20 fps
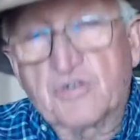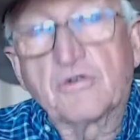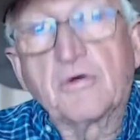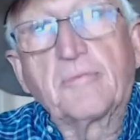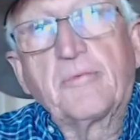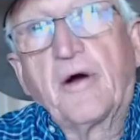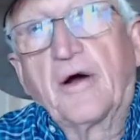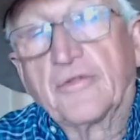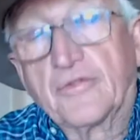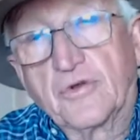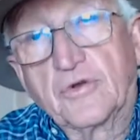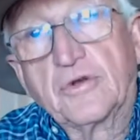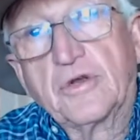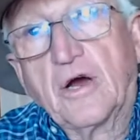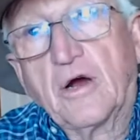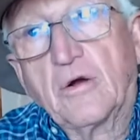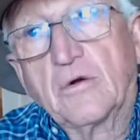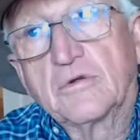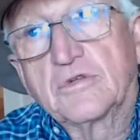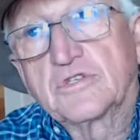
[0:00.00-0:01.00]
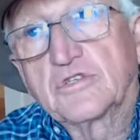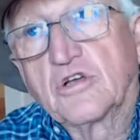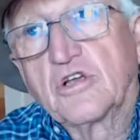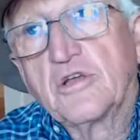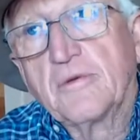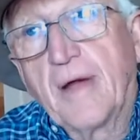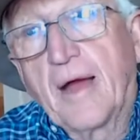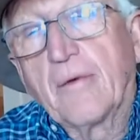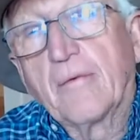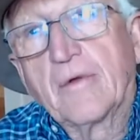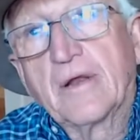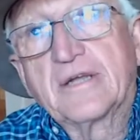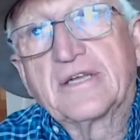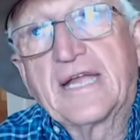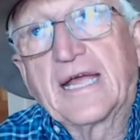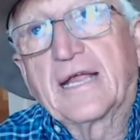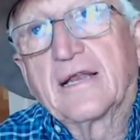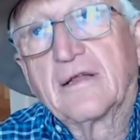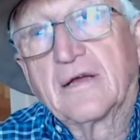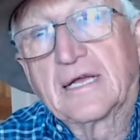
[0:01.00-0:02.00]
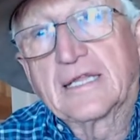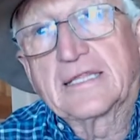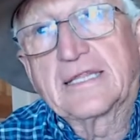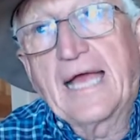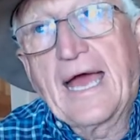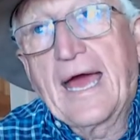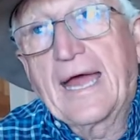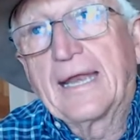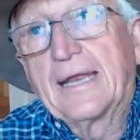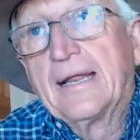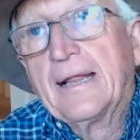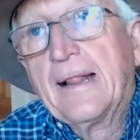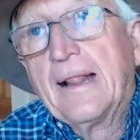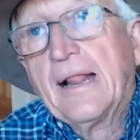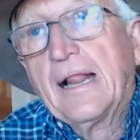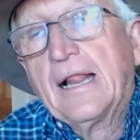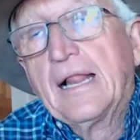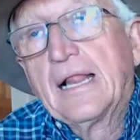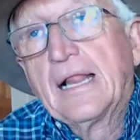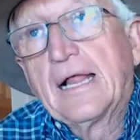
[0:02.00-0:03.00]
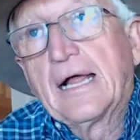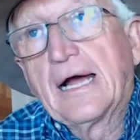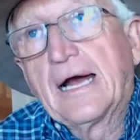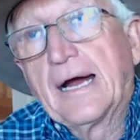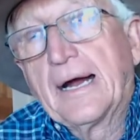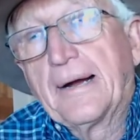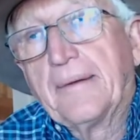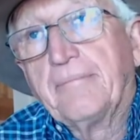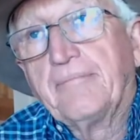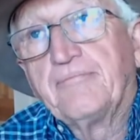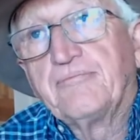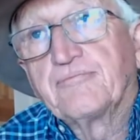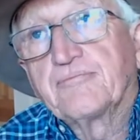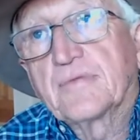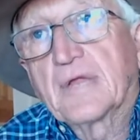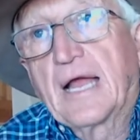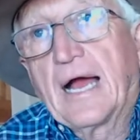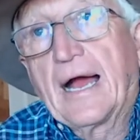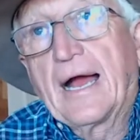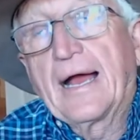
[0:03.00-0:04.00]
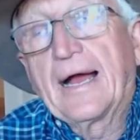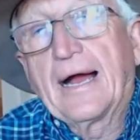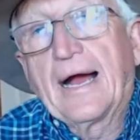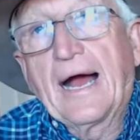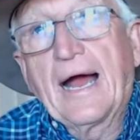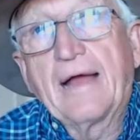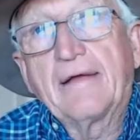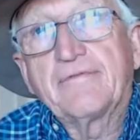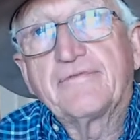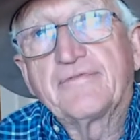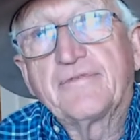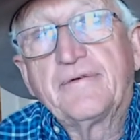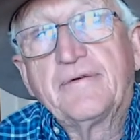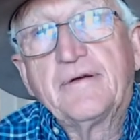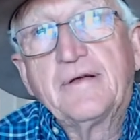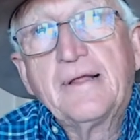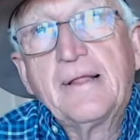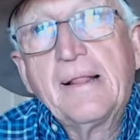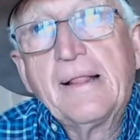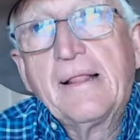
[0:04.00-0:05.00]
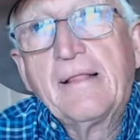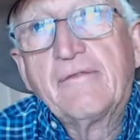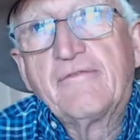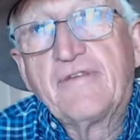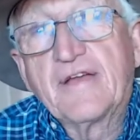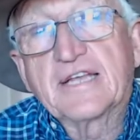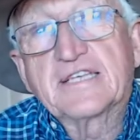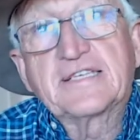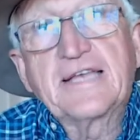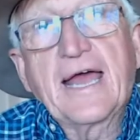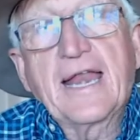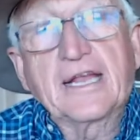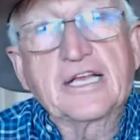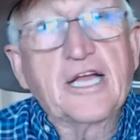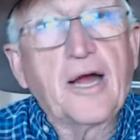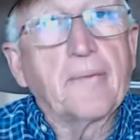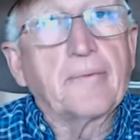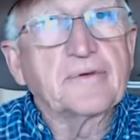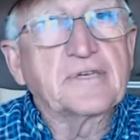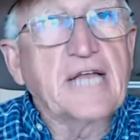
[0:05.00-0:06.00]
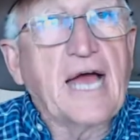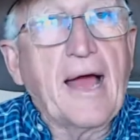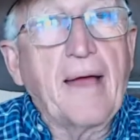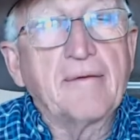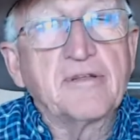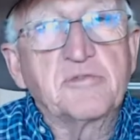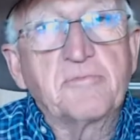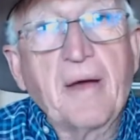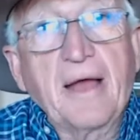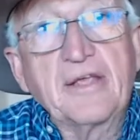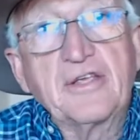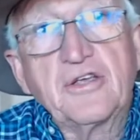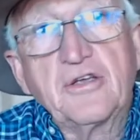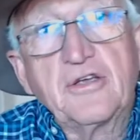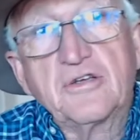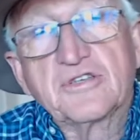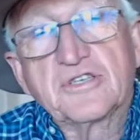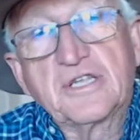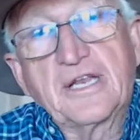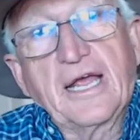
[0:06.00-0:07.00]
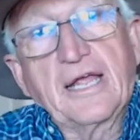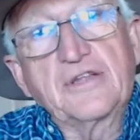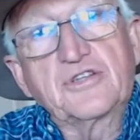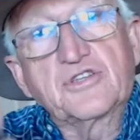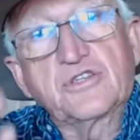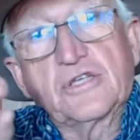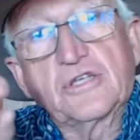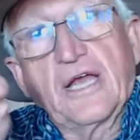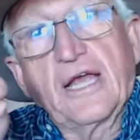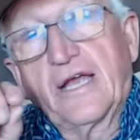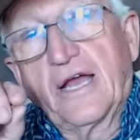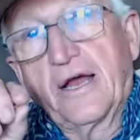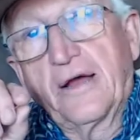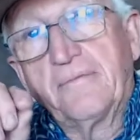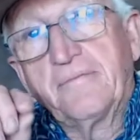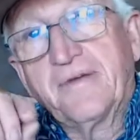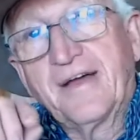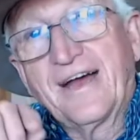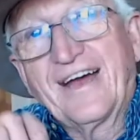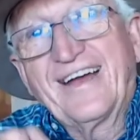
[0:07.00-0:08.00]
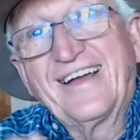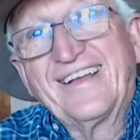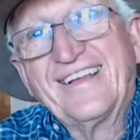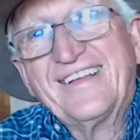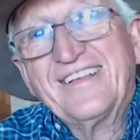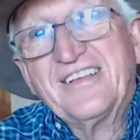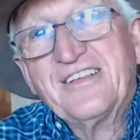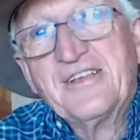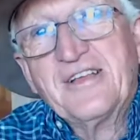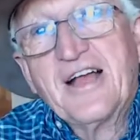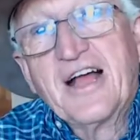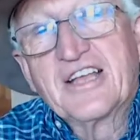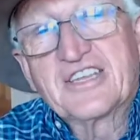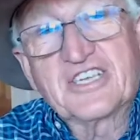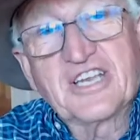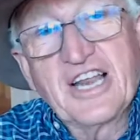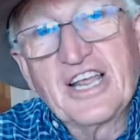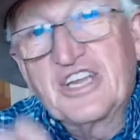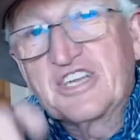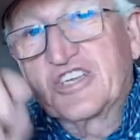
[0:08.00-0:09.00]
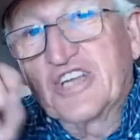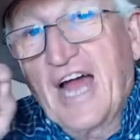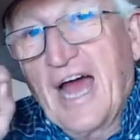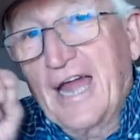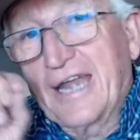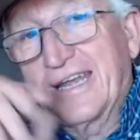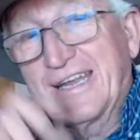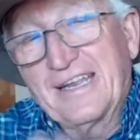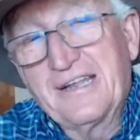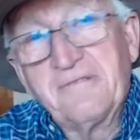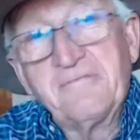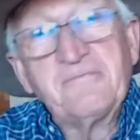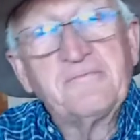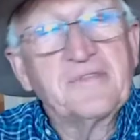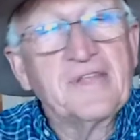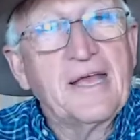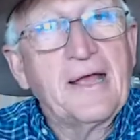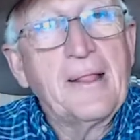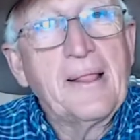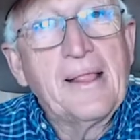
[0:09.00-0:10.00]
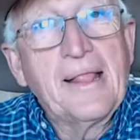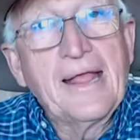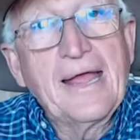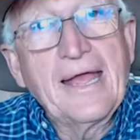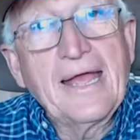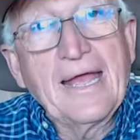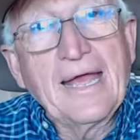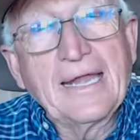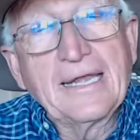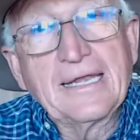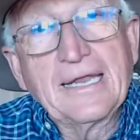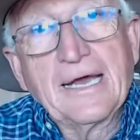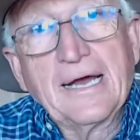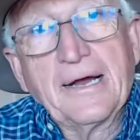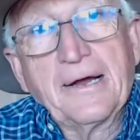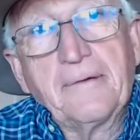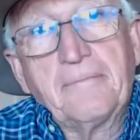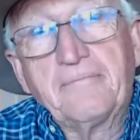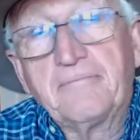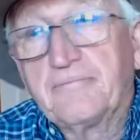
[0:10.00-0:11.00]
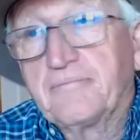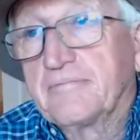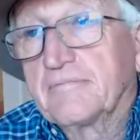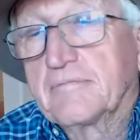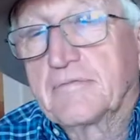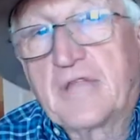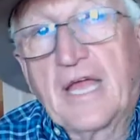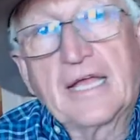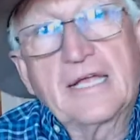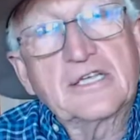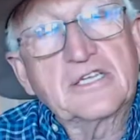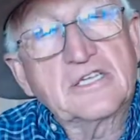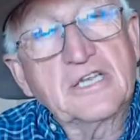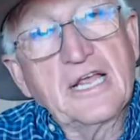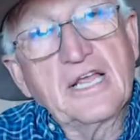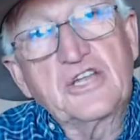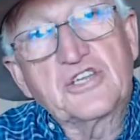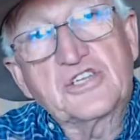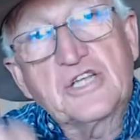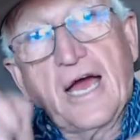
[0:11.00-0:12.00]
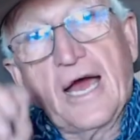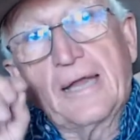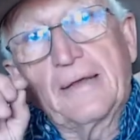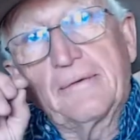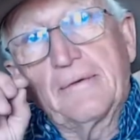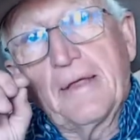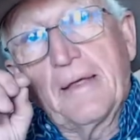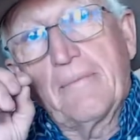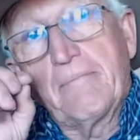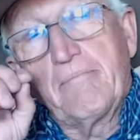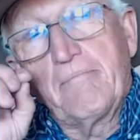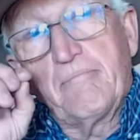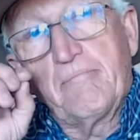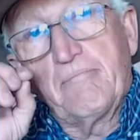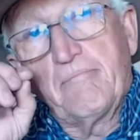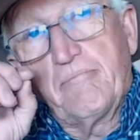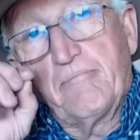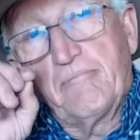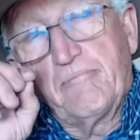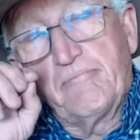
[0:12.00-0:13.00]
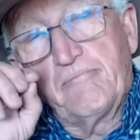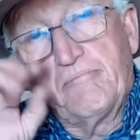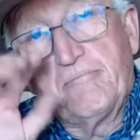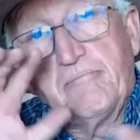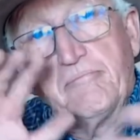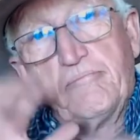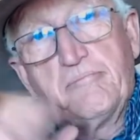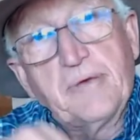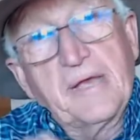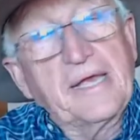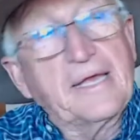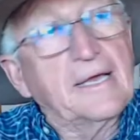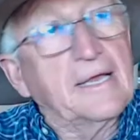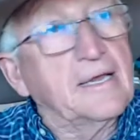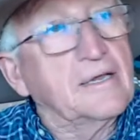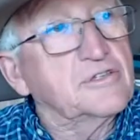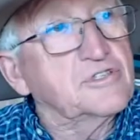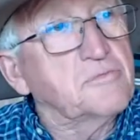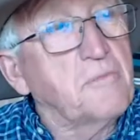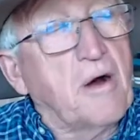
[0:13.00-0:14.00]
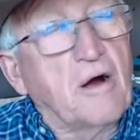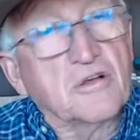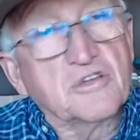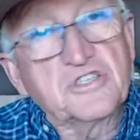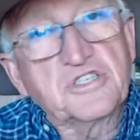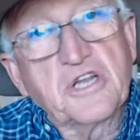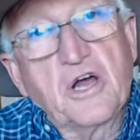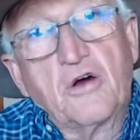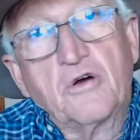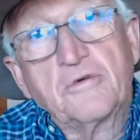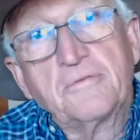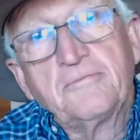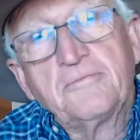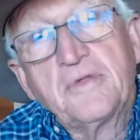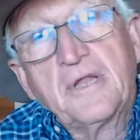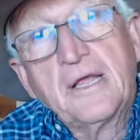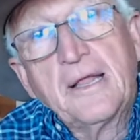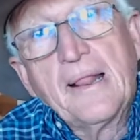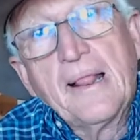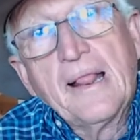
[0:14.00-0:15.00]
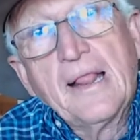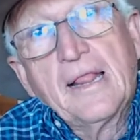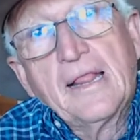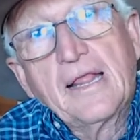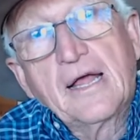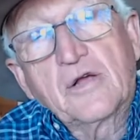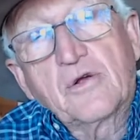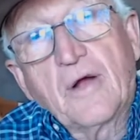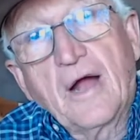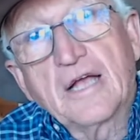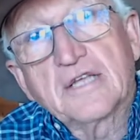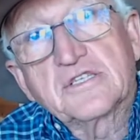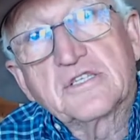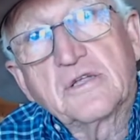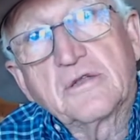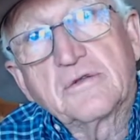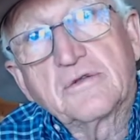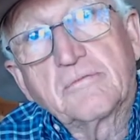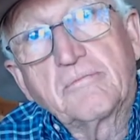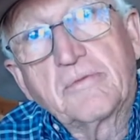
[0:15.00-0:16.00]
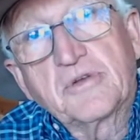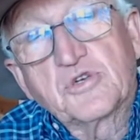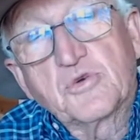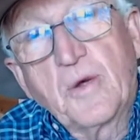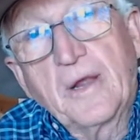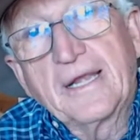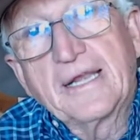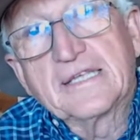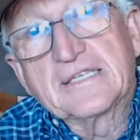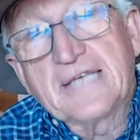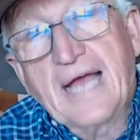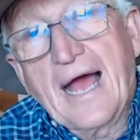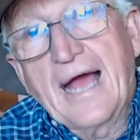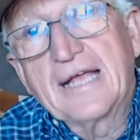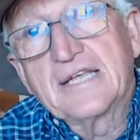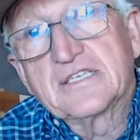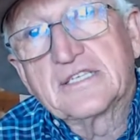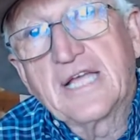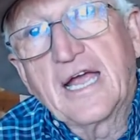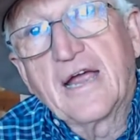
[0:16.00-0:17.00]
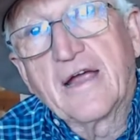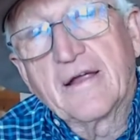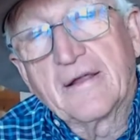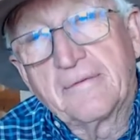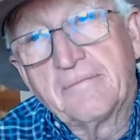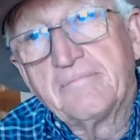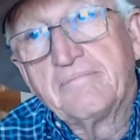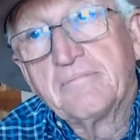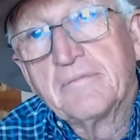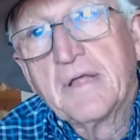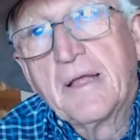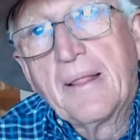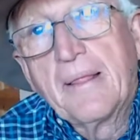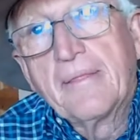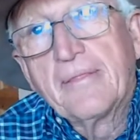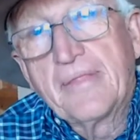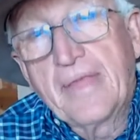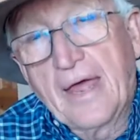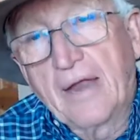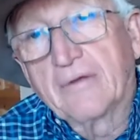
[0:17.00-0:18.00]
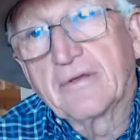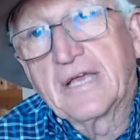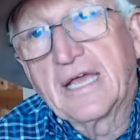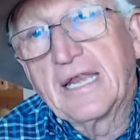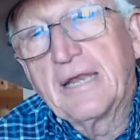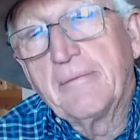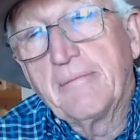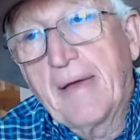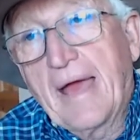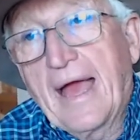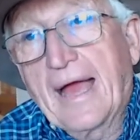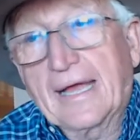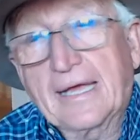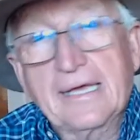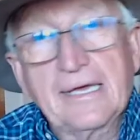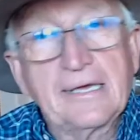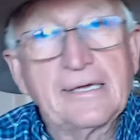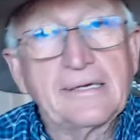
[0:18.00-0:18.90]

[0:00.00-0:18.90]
upon their nose. So you might want to take a look at that. Um, I, have fixed that a couple times by using a, a, uh, a slingshot and uh, take a slingshot and ping a small stone across the between his eyes there, and that'll get him back.